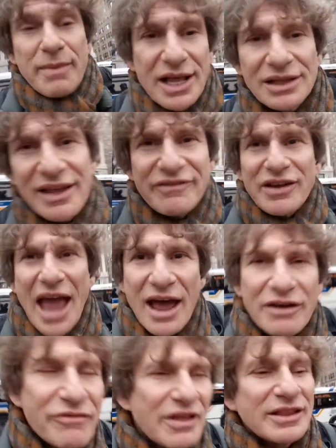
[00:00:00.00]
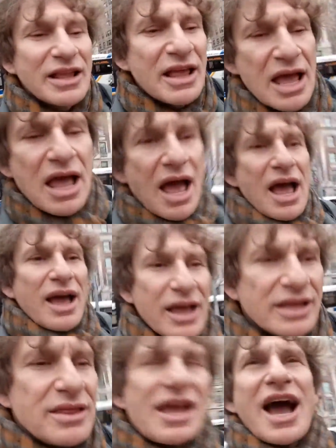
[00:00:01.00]
make a living out of, and
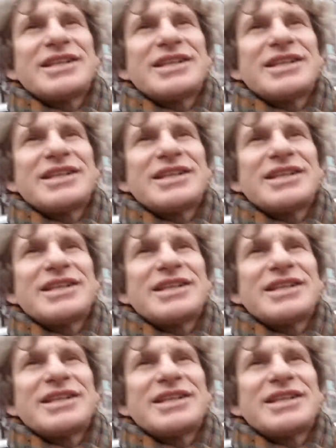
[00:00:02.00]
in the